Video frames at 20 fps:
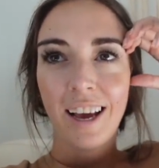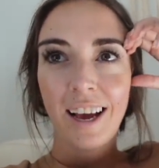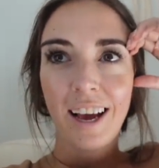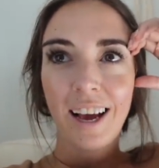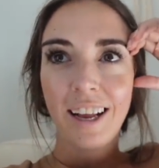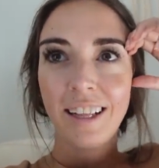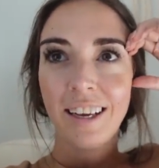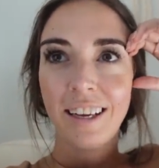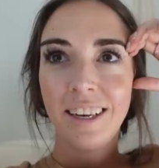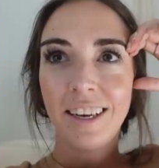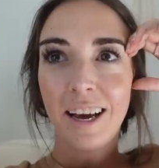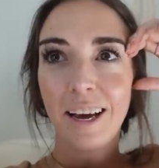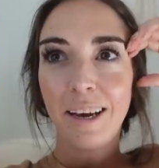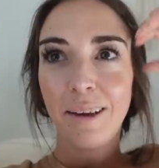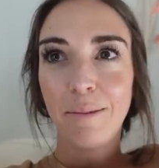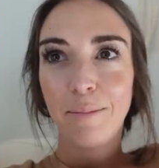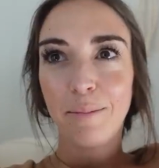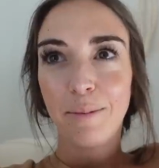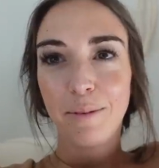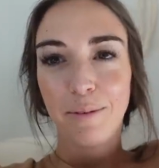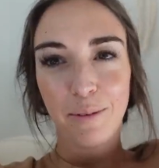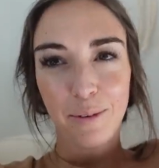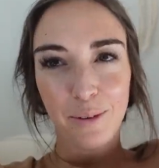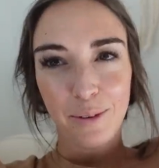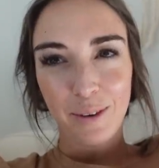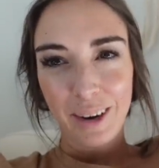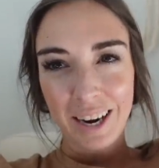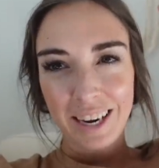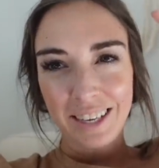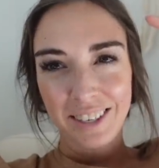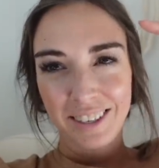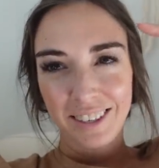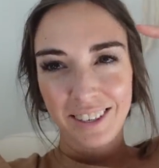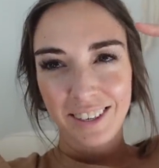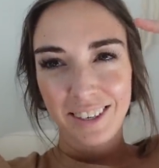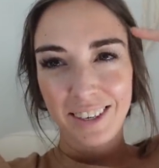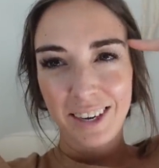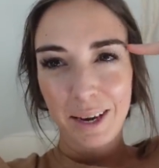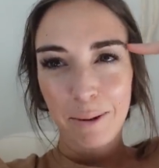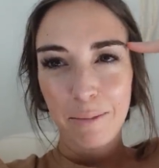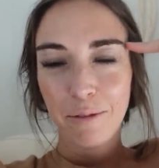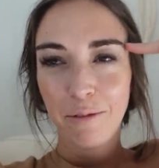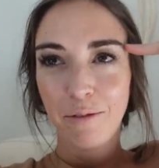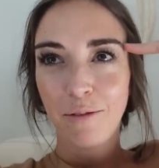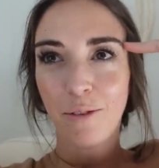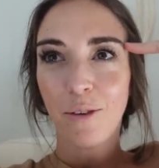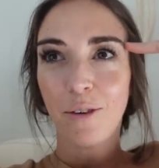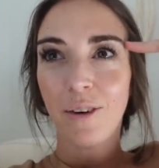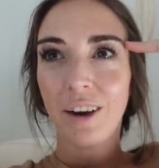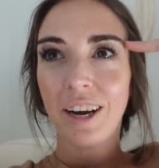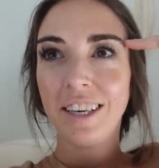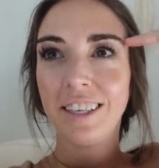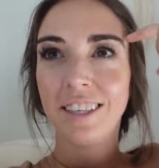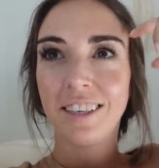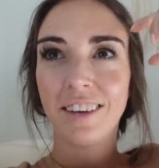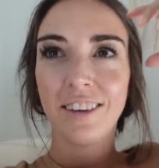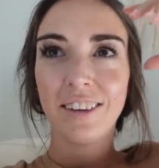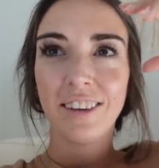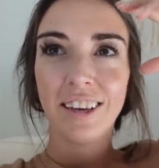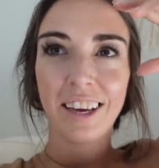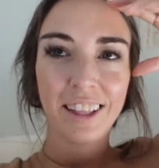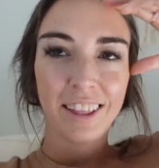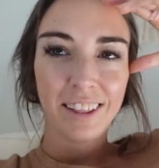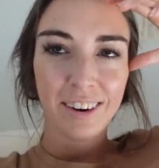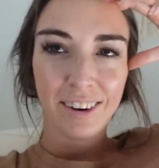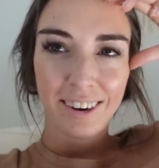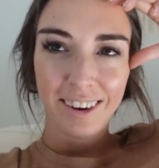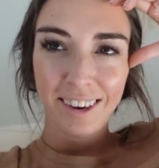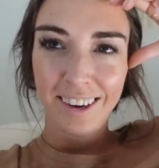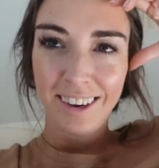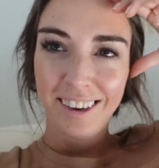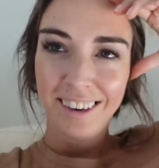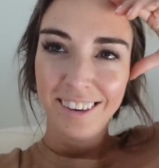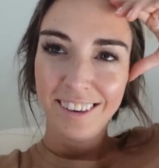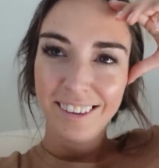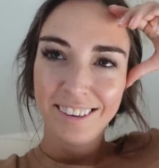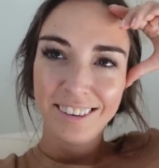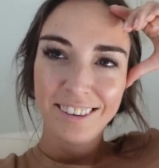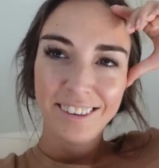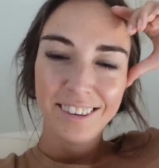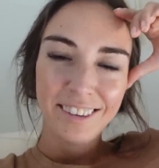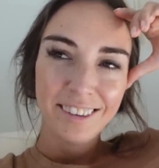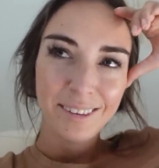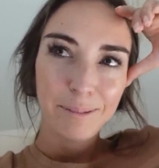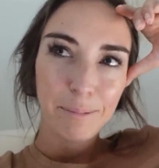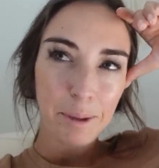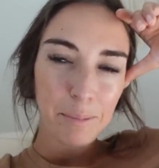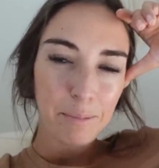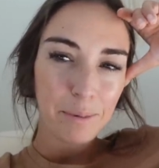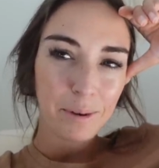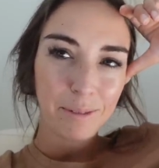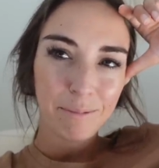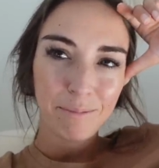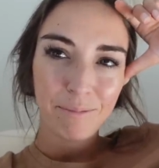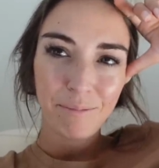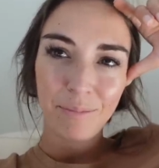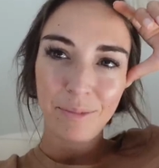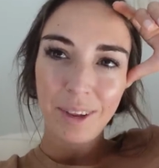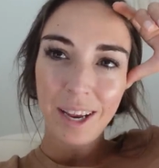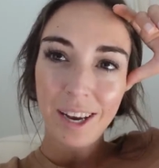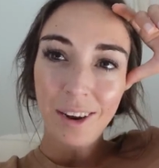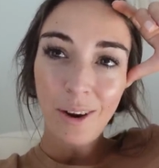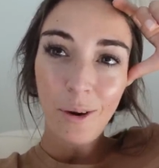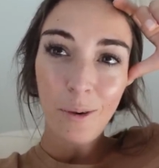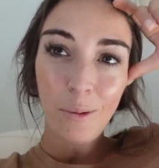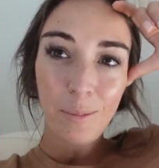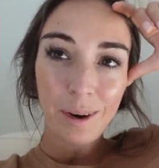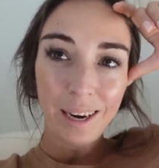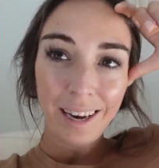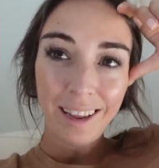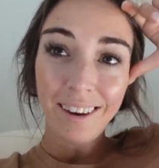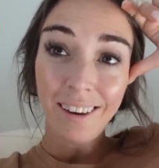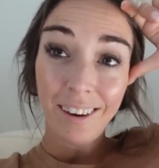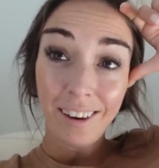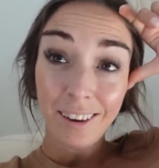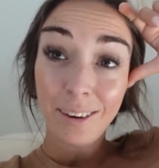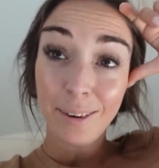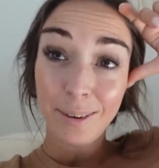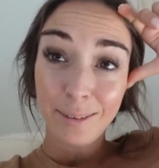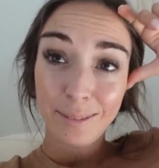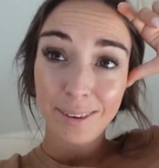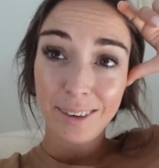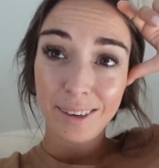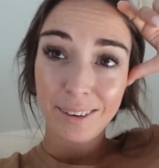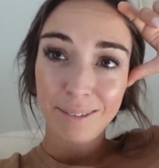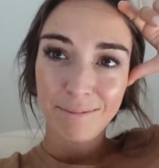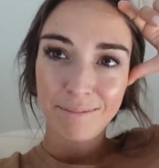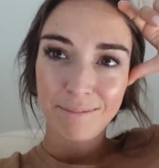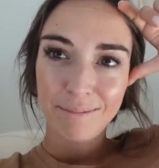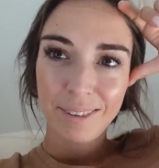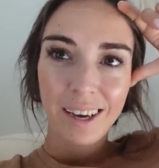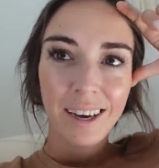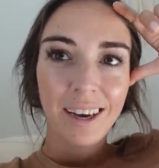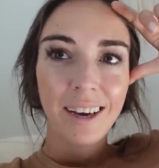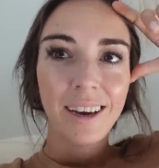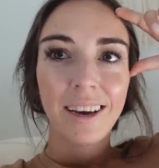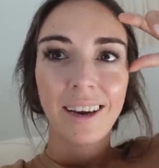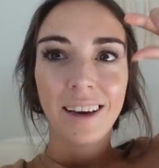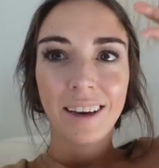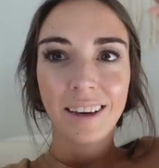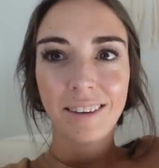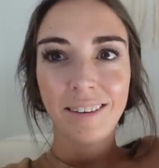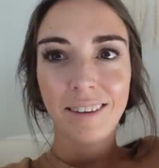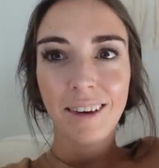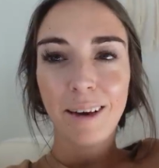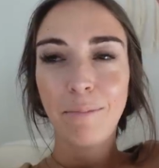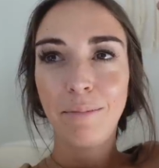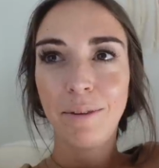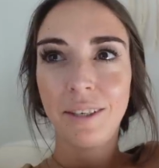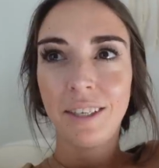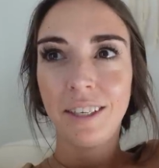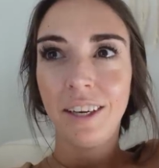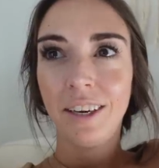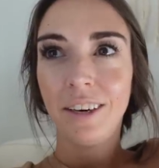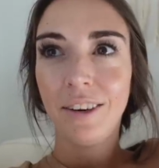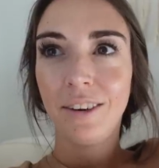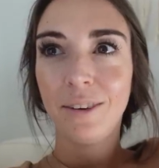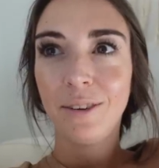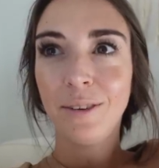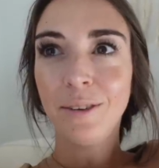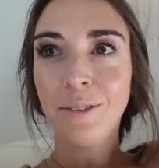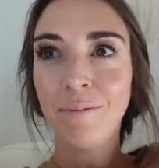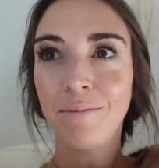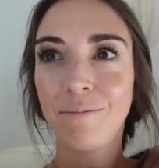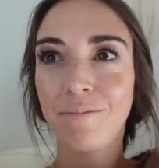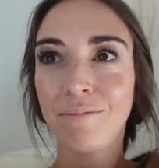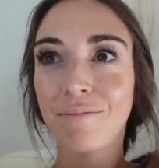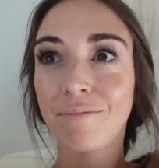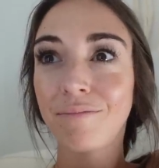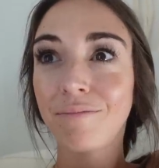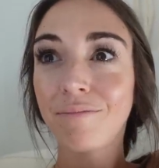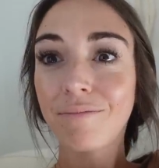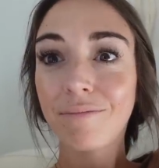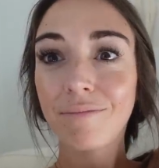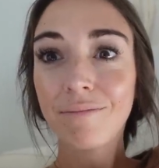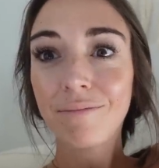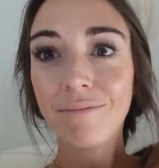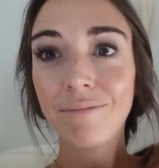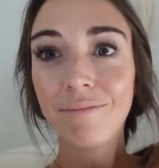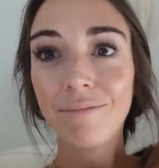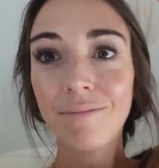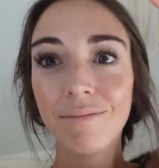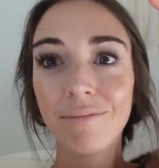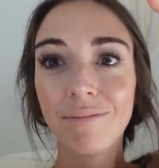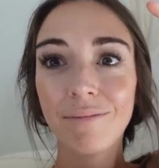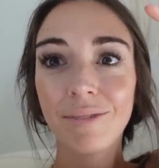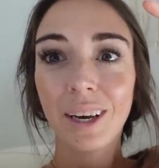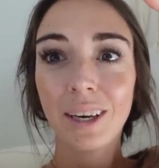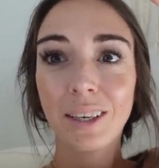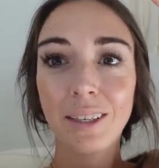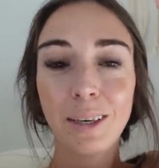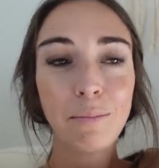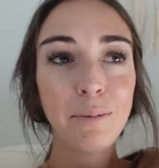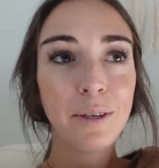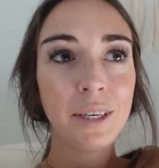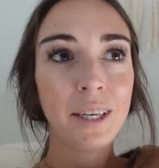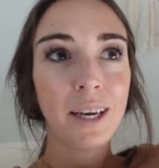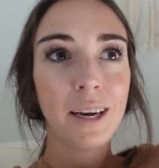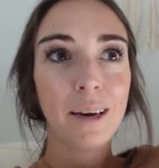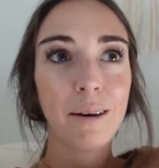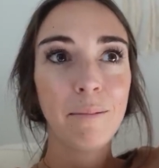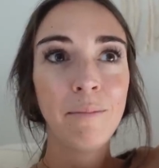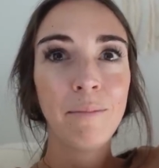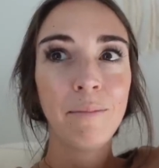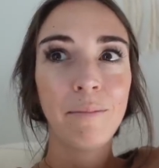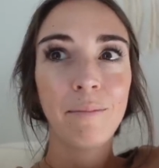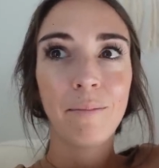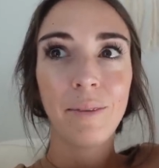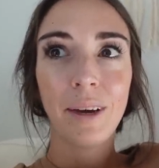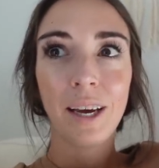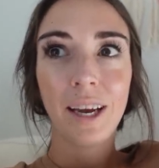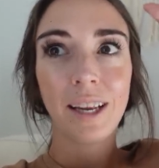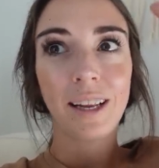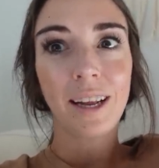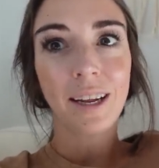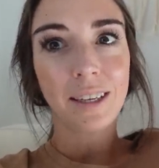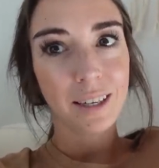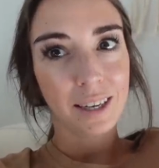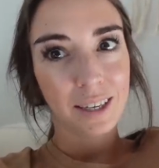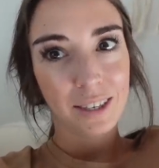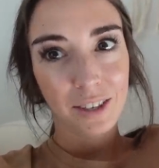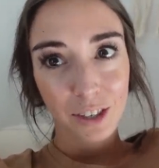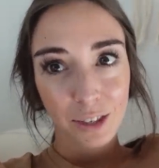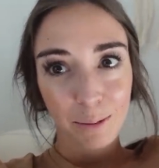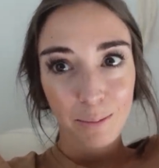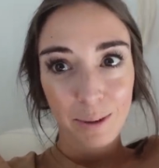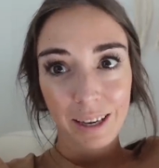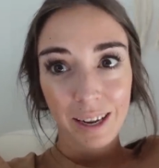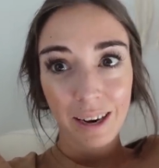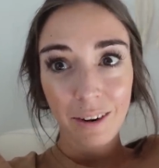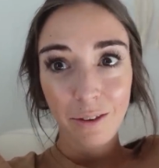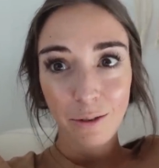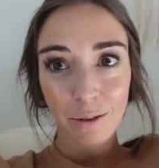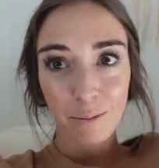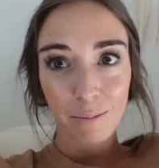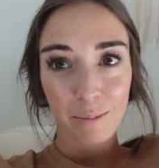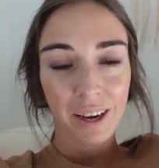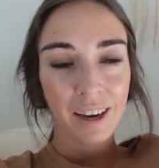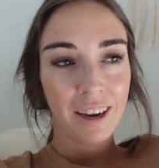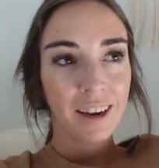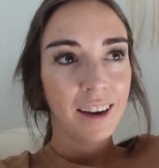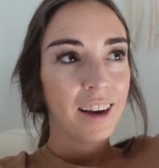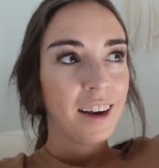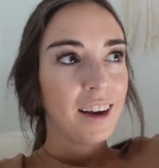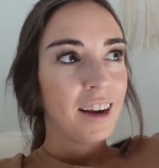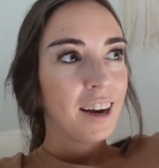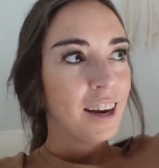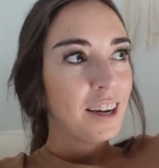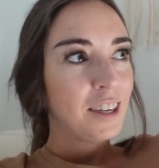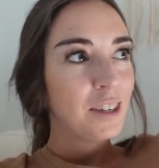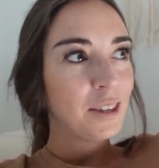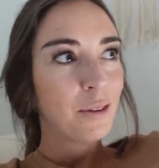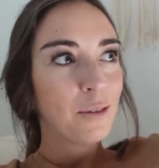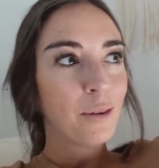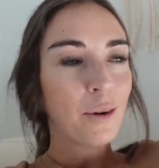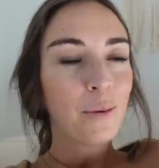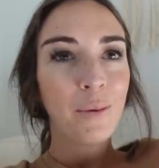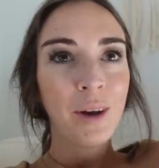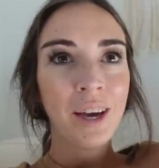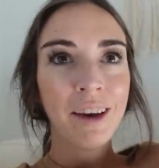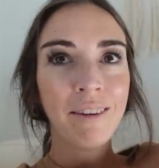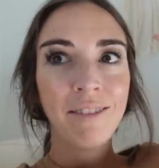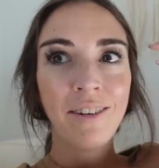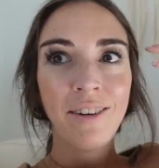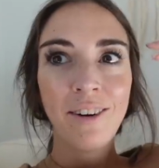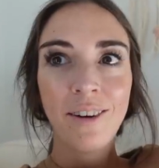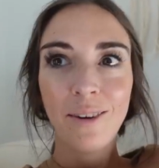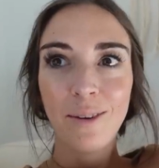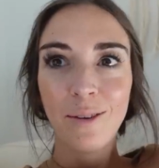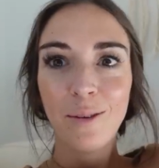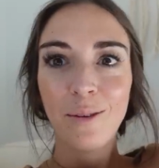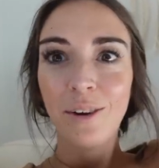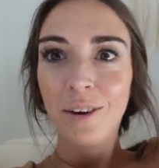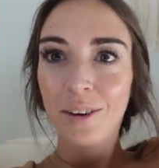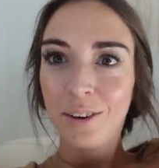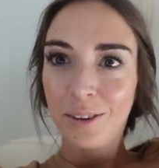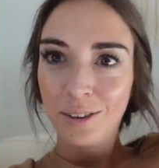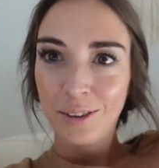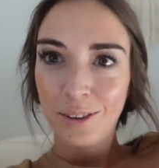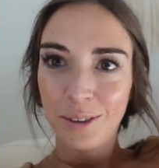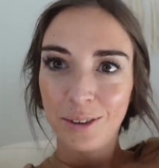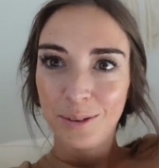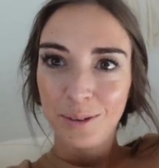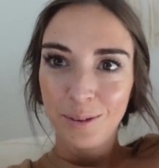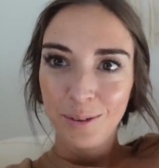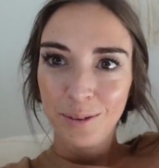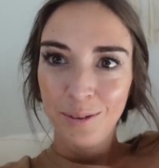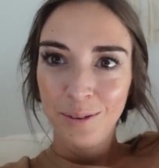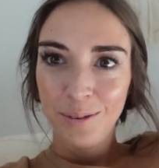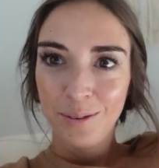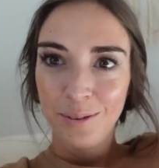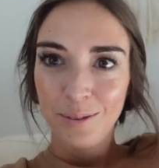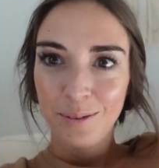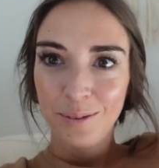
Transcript: And the night before I, the day before I saw like 30 people and nobody got COVID except okay, you. where you got it. Except Sam, and that's because she's been in the house with me. So while we have no clue